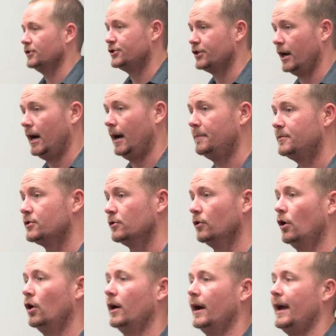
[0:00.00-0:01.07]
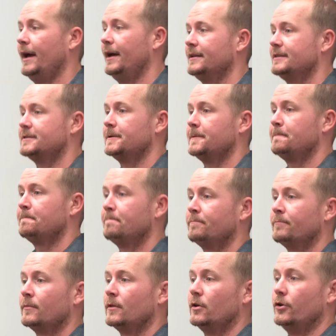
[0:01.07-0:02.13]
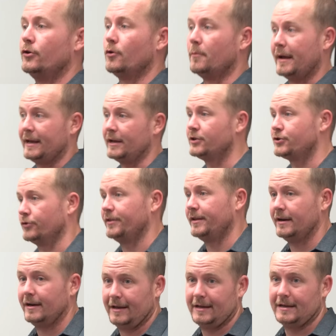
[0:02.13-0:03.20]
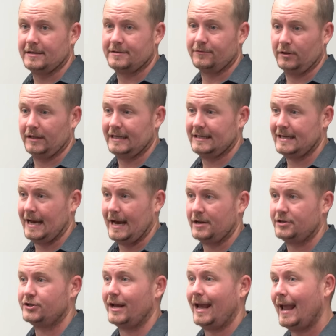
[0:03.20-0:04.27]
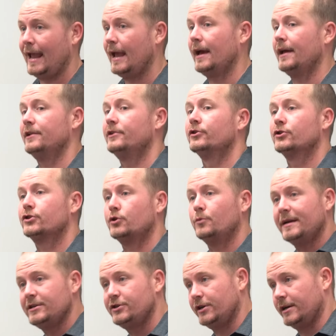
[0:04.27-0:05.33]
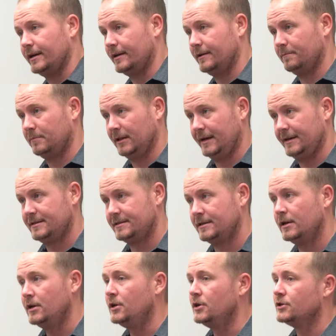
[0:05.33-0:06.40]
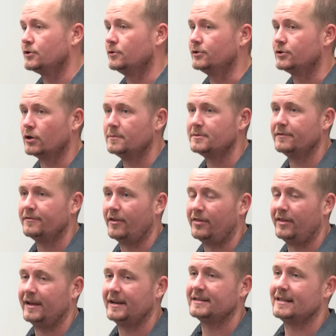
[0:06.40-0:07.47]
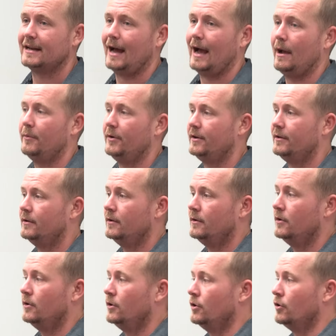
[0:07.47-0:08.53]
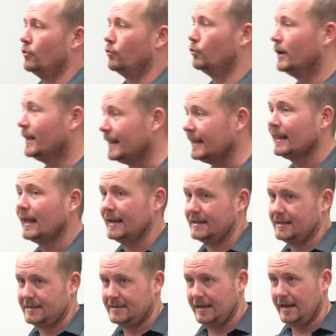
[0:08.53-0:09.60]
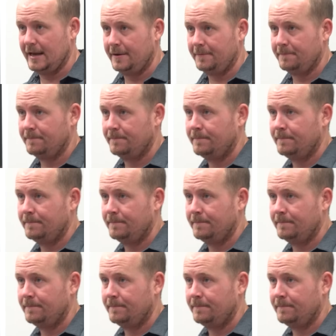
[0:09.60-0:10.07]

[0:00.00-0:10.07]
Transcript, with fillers: a job, so long as you're making sure that it is fully attached and you're squeegeeing it in place. So in terms of the things that I would really like to see,